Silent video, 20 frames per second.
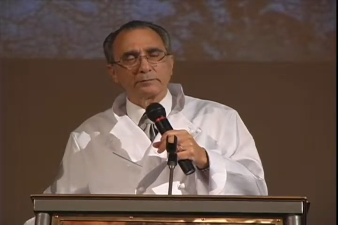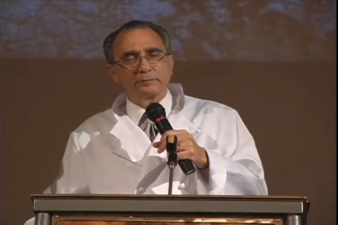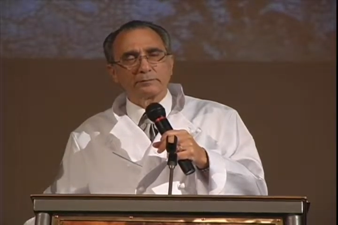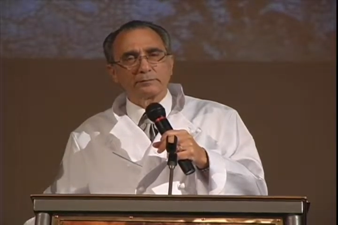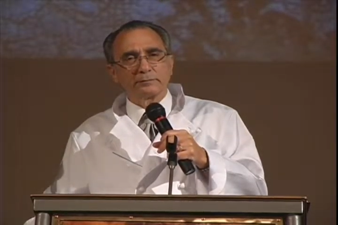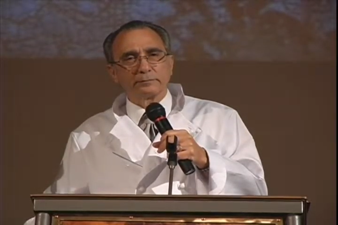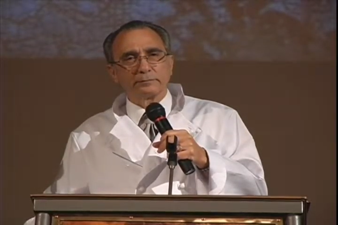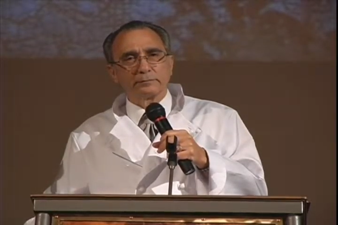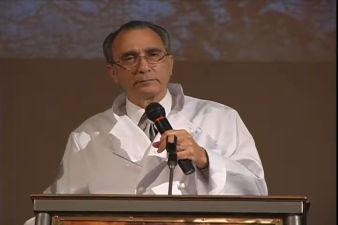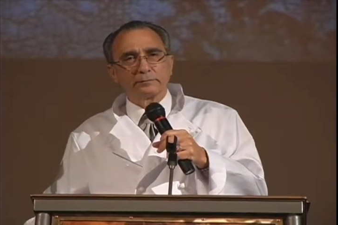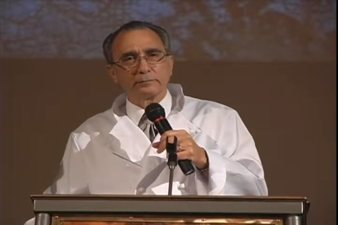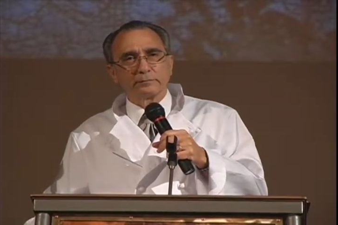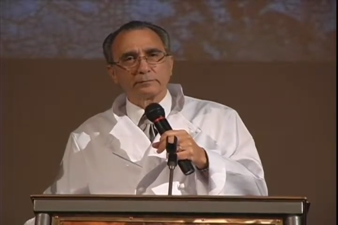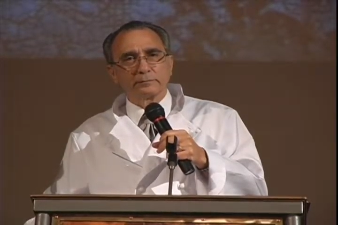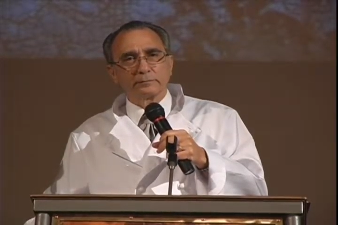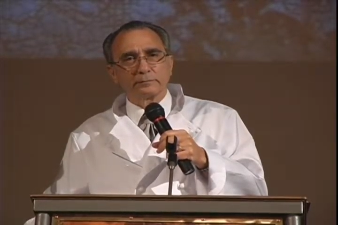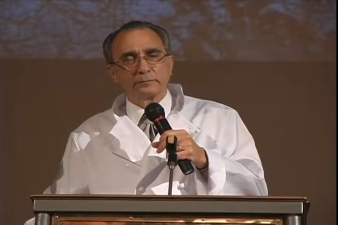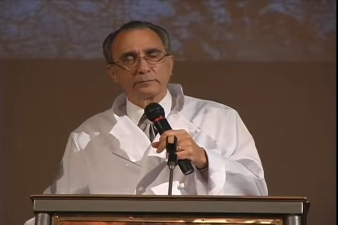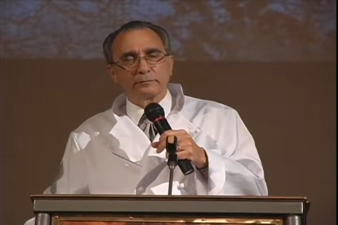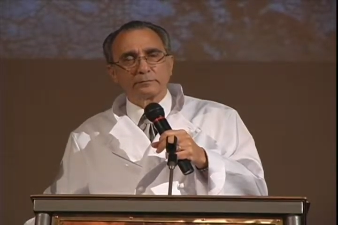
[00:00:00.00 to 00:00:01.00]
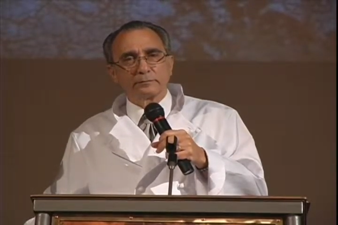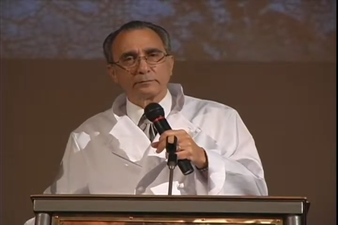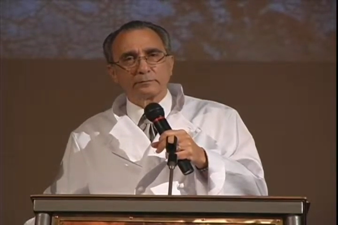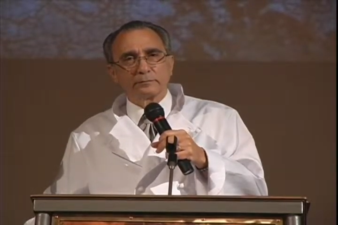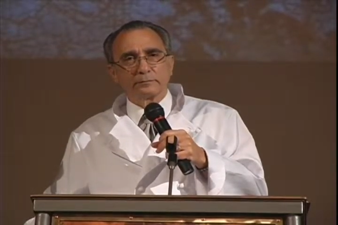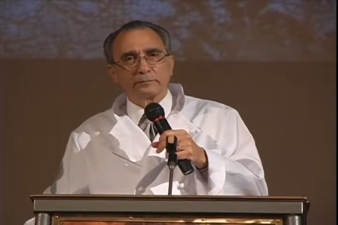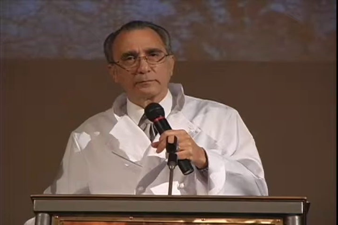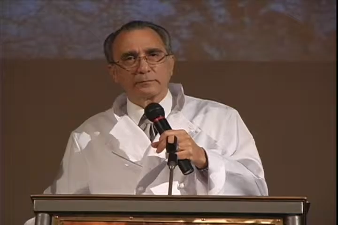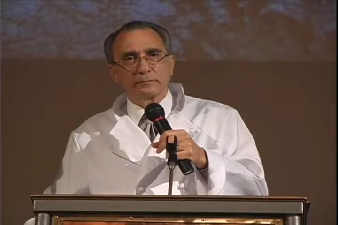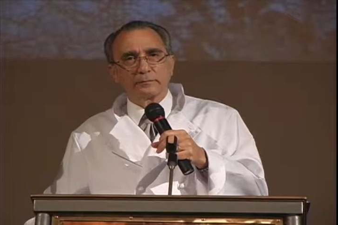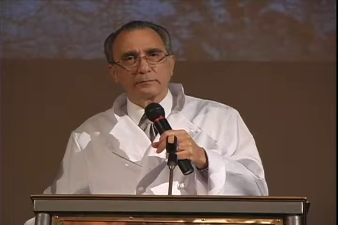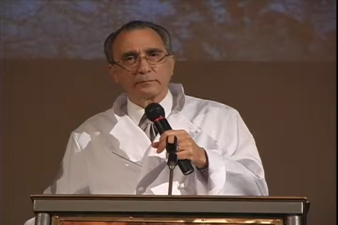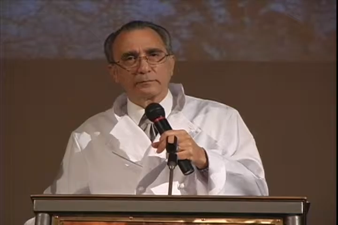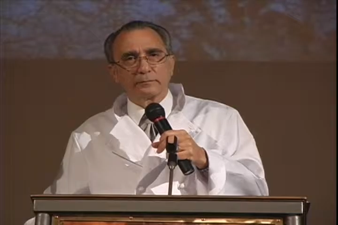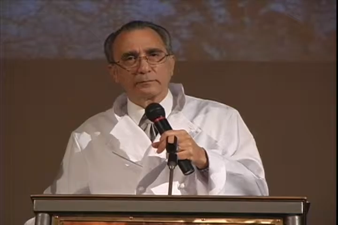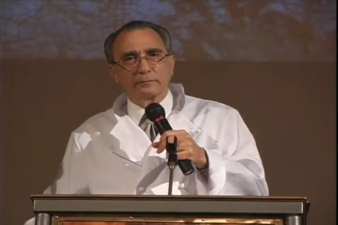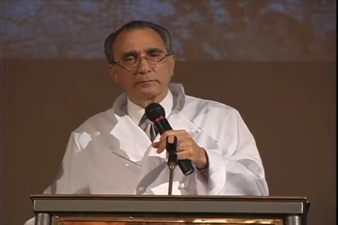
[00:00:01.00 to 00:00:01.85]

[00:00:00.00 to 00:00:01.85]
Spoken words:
(no one is talking)